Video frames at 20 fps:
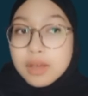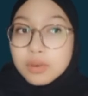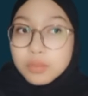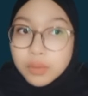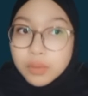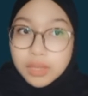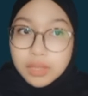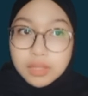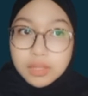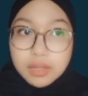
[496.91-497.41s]

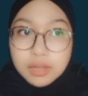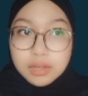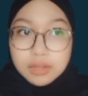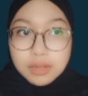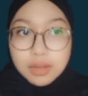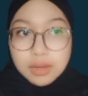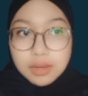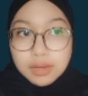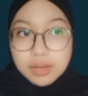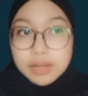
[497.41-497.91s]
with
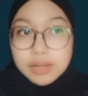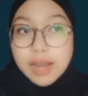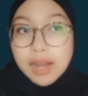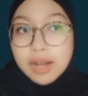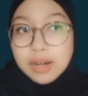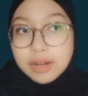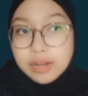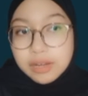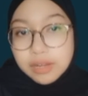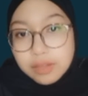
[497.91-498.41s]
a
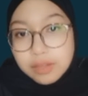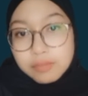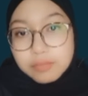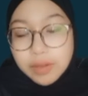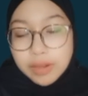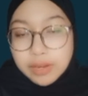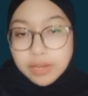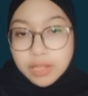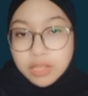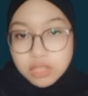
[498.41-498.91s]
darkening
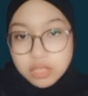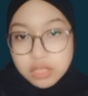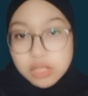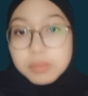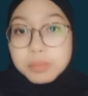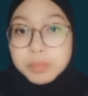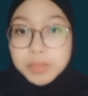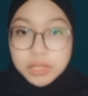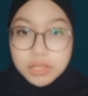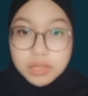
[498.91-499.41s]
financial
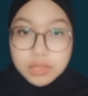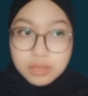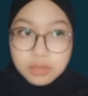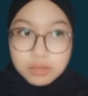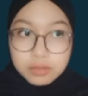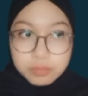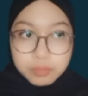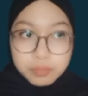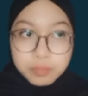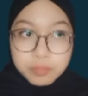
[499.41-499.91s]
picture.